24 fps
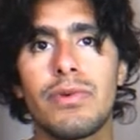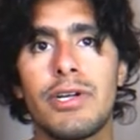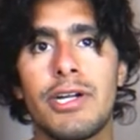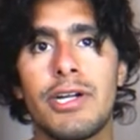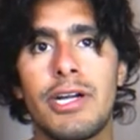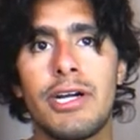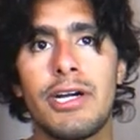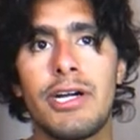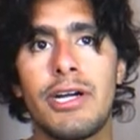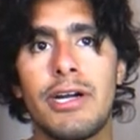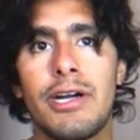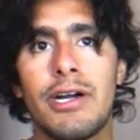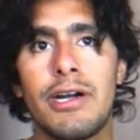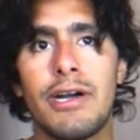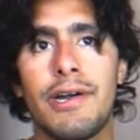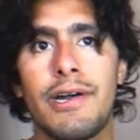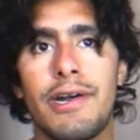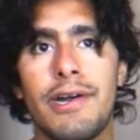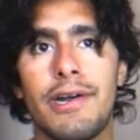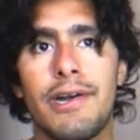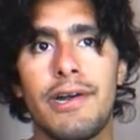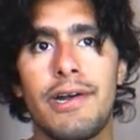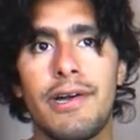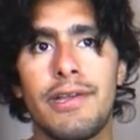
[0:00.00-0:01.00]

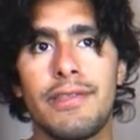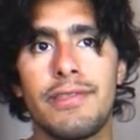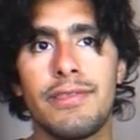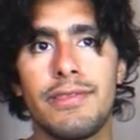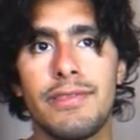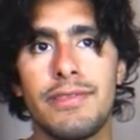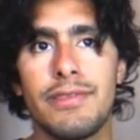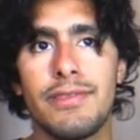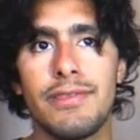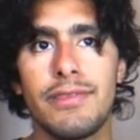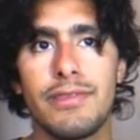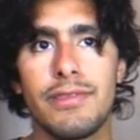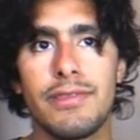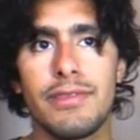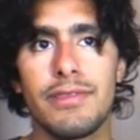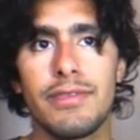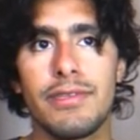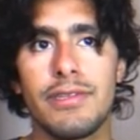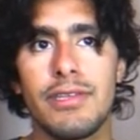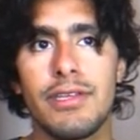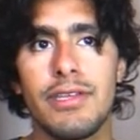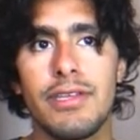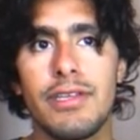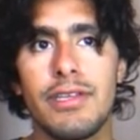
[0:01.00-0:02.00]
and
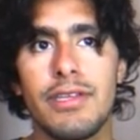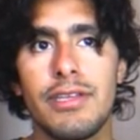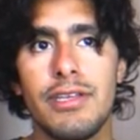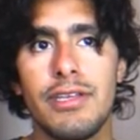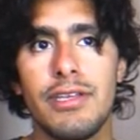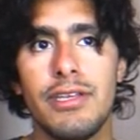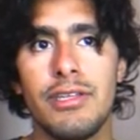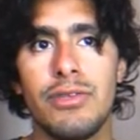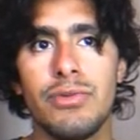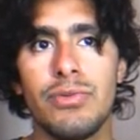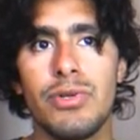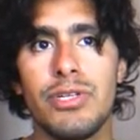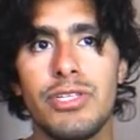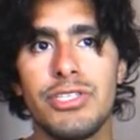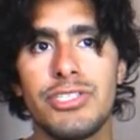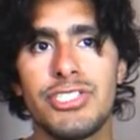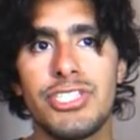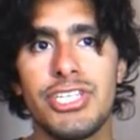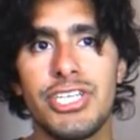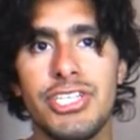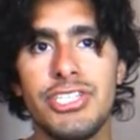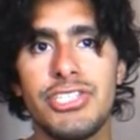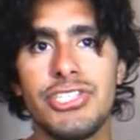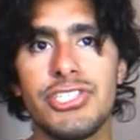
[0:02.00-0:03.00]
it will
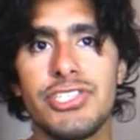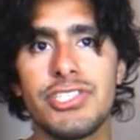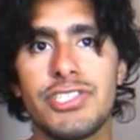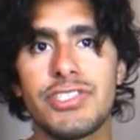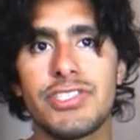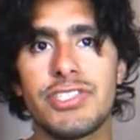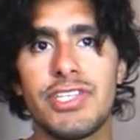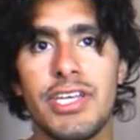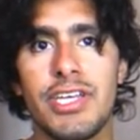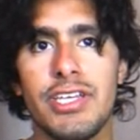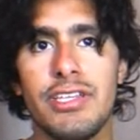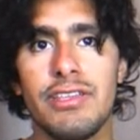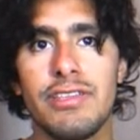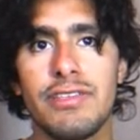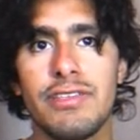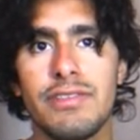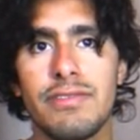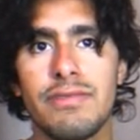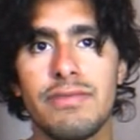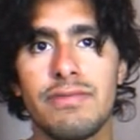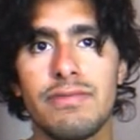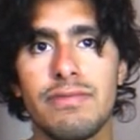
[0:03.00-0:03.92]
change the state.